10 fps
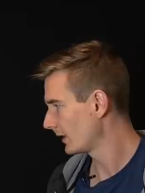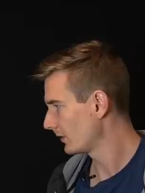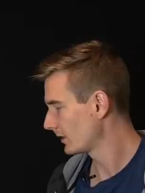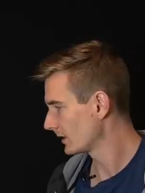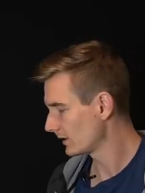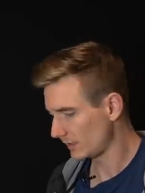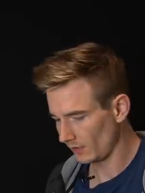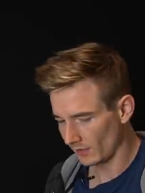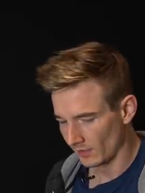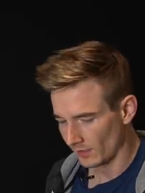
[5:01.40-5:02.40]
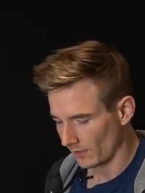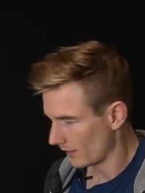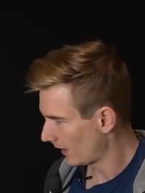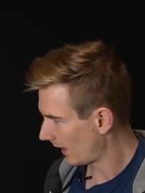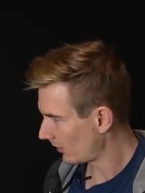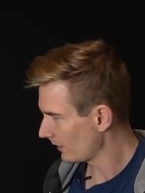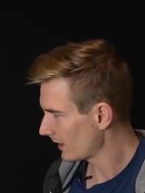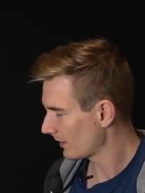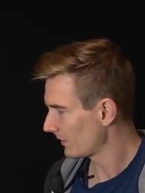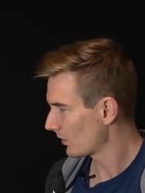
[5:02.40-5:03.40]
and then you can see I
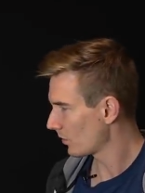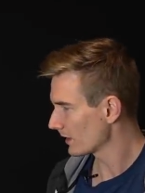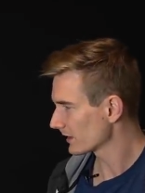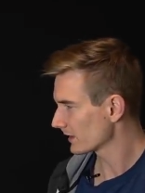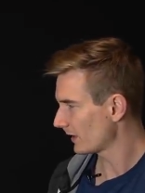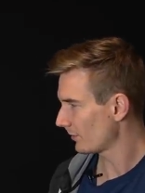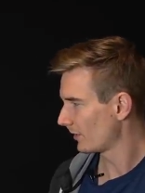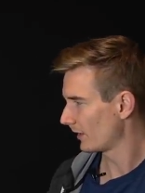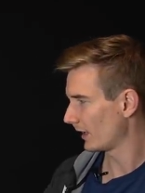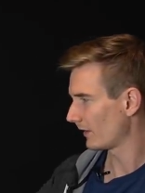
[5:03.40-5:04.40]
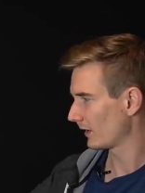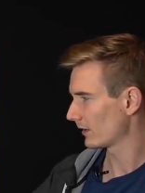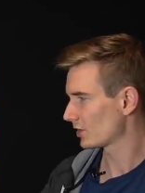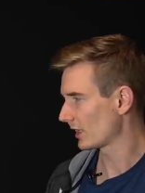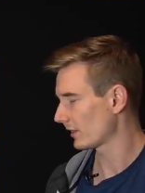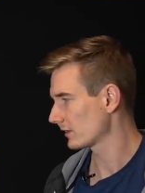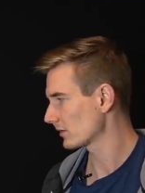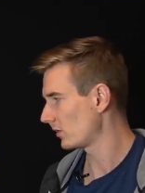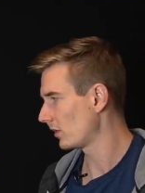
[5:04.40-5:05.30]
only can make one step and then the shuttle is